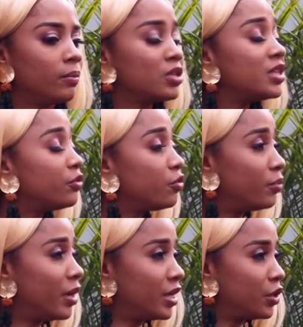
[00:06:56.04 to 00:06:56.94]
mostly through
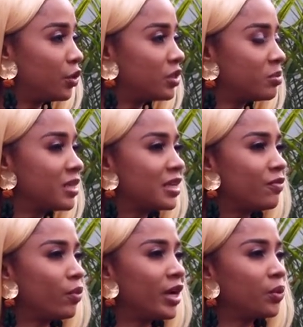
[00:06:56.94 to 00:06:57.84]
brand endorsements.
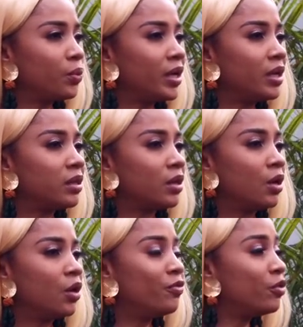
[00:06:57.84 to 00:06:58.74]
I've worked with
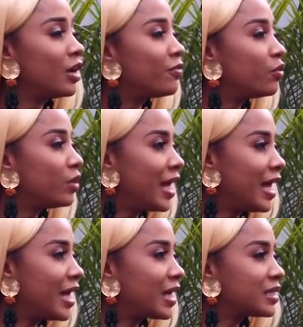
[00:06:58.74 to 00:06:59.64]
Vodafone
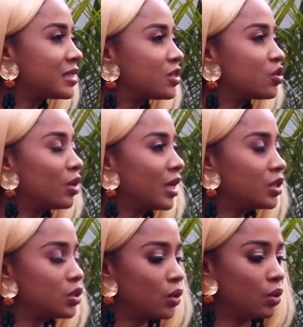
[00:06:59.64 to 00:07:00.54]
X,
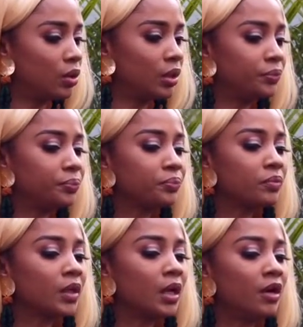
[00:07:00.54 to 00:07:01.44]
Tonaton, yeah.
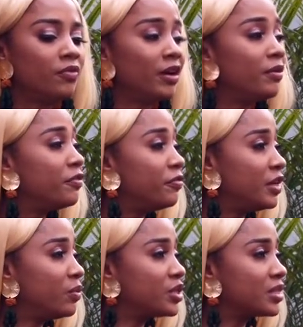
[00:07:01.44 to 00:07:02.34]

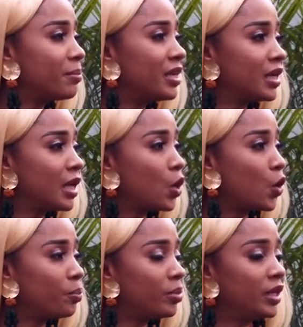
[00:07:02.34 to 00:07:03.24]
Verifi, which is a medical
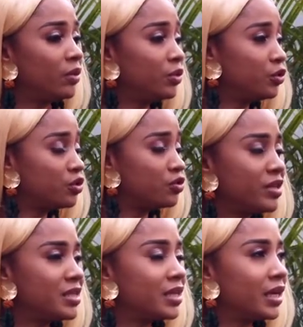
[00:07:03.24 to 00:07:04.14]
company, which
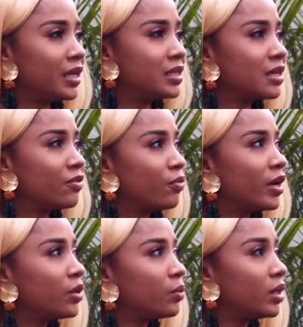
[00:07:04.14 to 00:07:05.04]
recent. I've
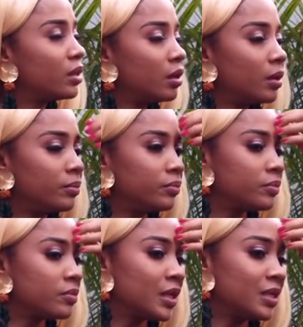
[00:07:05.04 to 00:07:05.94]
worked with um,
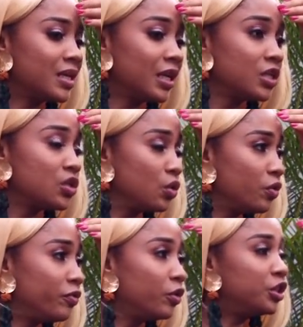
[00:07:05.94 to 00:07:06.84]

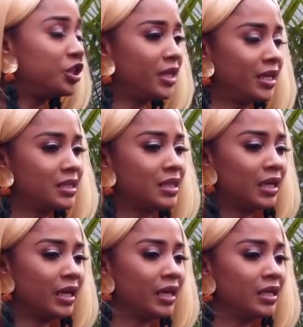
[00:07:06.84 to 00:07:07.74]
Telesol 4G
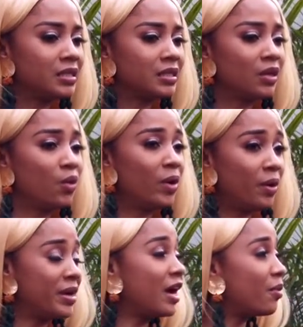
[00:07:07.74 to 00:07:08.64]
Internet,
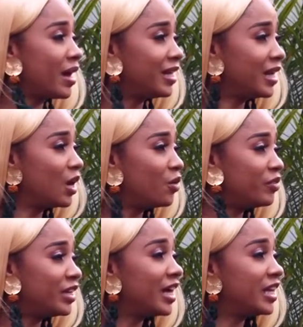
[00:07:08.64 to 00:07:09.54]
where we are right now,
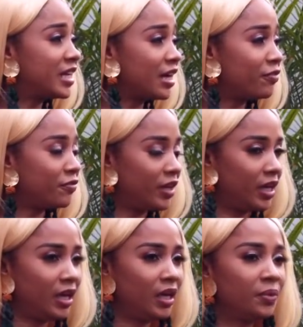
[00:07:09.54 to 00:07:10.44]
Vida E Cafe,
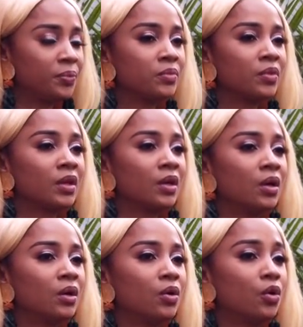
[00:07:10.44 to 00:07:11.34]
Cafe,
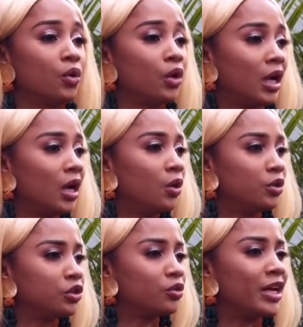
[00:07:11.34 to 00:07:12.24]
Coco
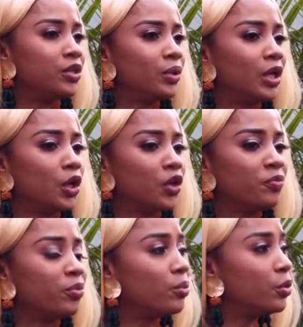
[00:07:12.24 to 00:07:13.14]
Lounge. So I do a lot
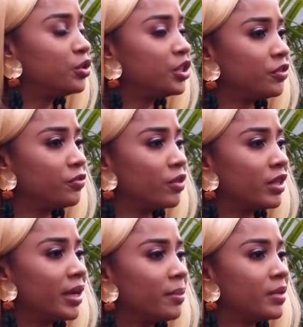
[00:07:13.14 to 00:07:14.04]
of promotion for
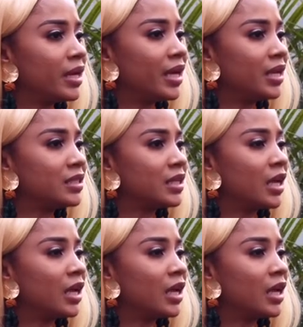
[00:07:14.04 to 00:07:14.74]
them and